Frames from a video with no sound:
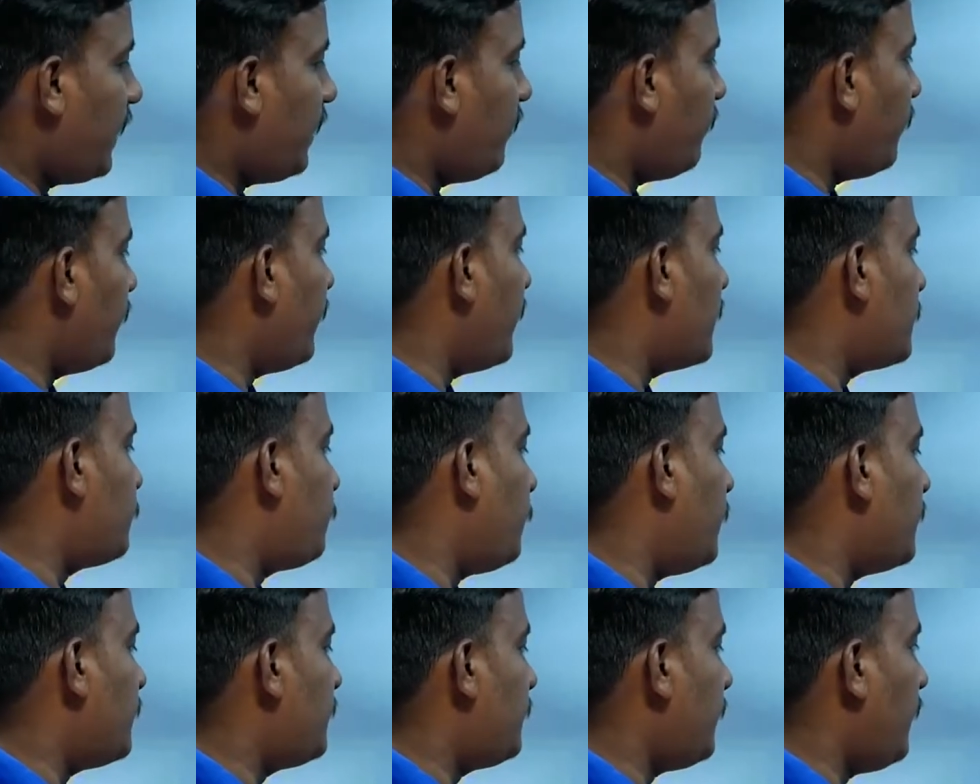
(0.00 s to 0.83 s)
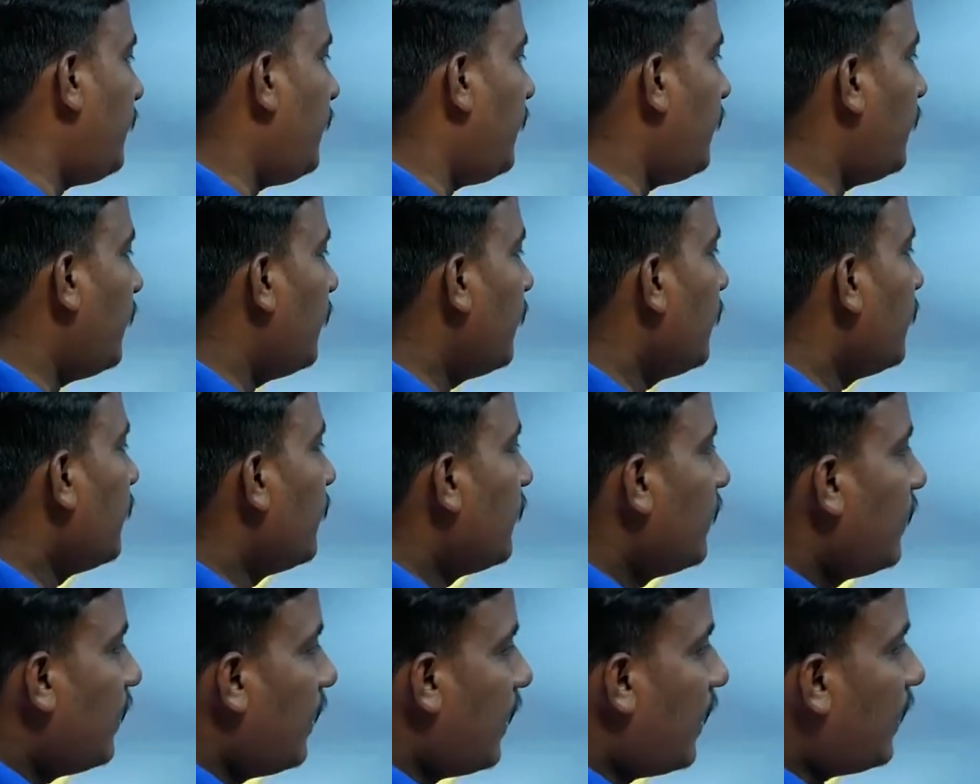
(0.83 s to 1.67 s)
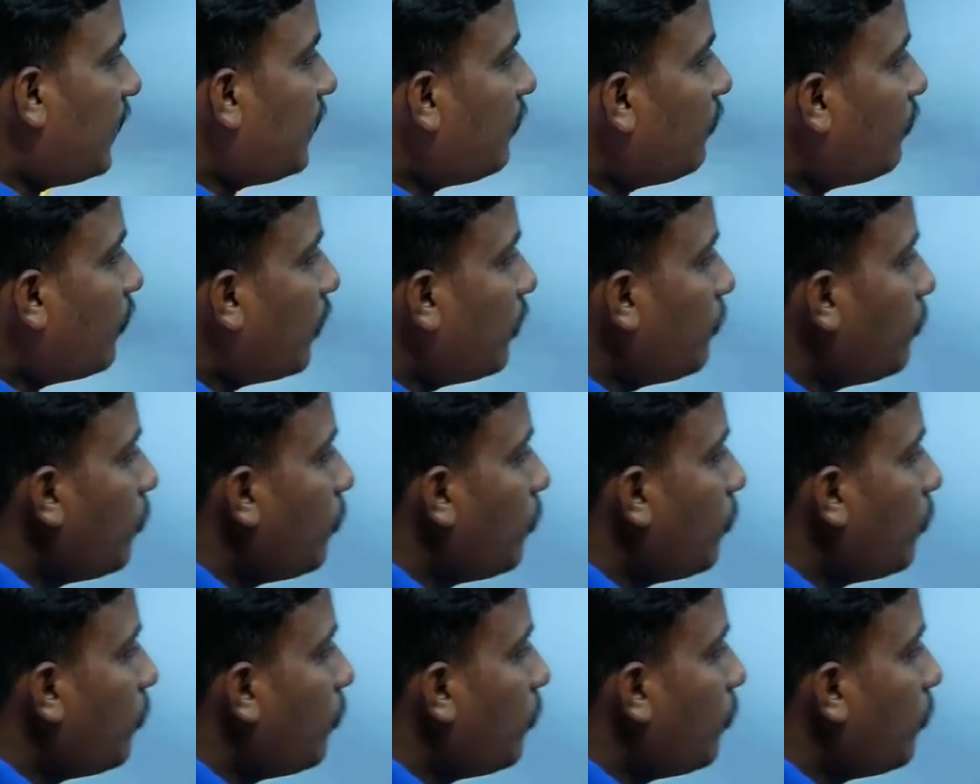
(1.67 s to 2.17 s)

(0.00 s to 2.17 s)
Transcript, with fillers: given s plus 3. And one